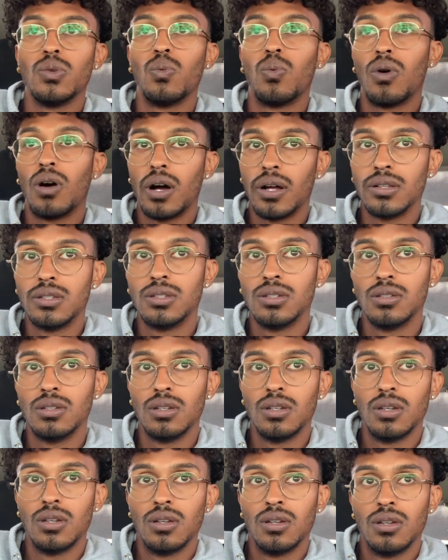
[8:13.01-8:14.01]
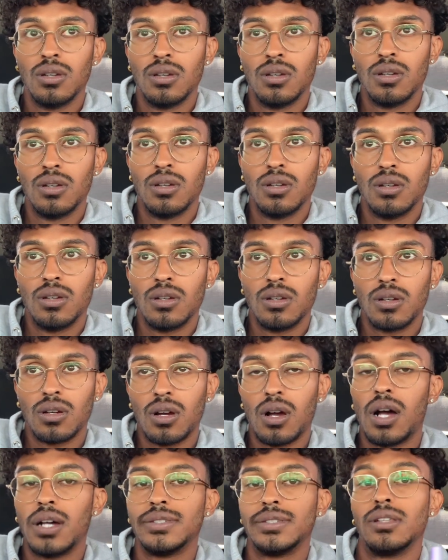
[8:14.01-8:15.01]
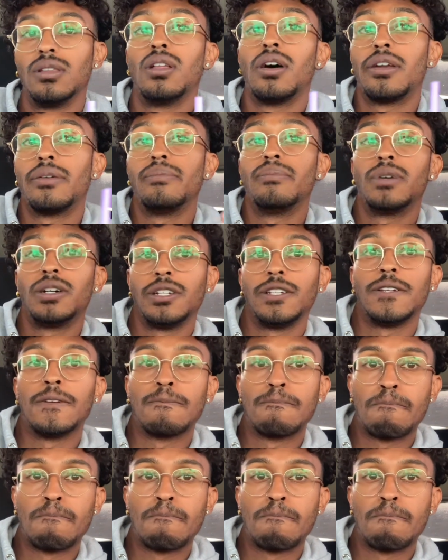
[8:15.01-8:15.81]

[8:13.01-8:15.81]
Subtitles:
want cost a lot of money.